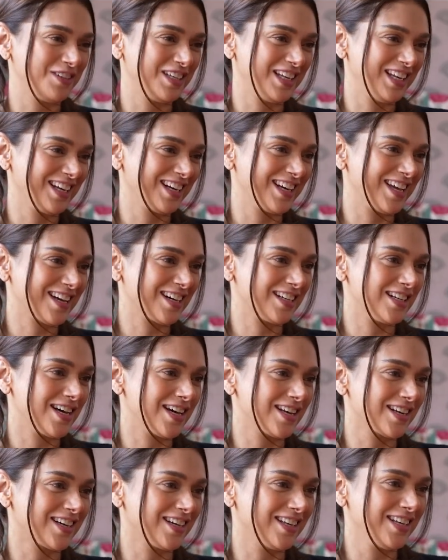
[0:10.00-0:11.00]
up feeling like an
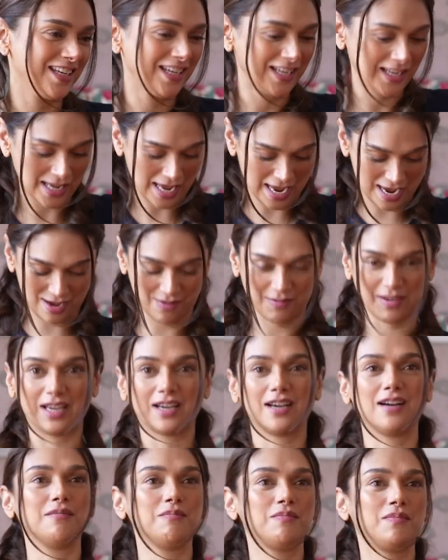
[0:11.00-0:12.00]
Anarkali. I
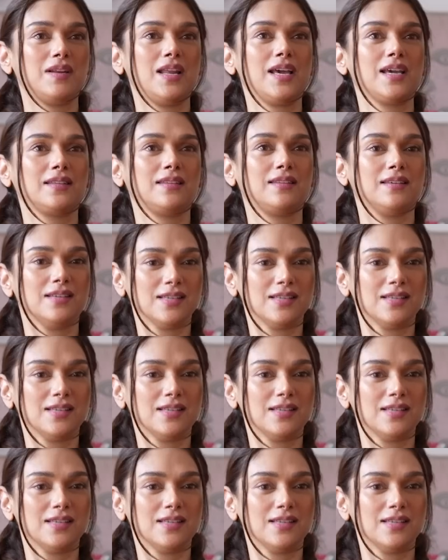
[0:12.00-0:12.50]
wake up like